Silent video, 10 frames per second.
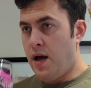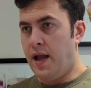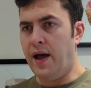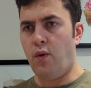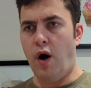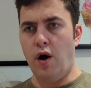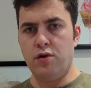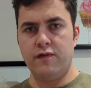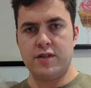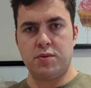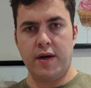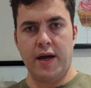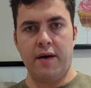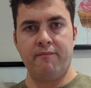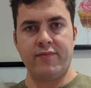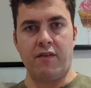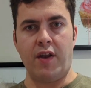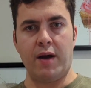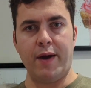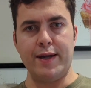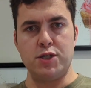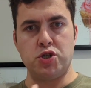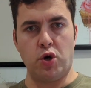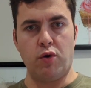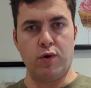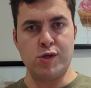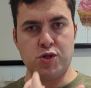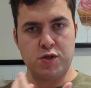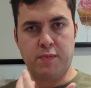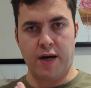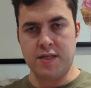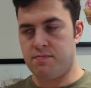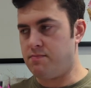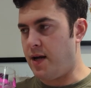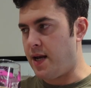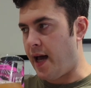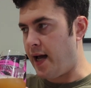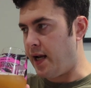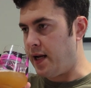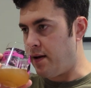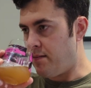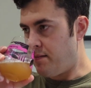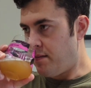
A little over sweet. I feel like I'm getting sugar rush just by inhaling it.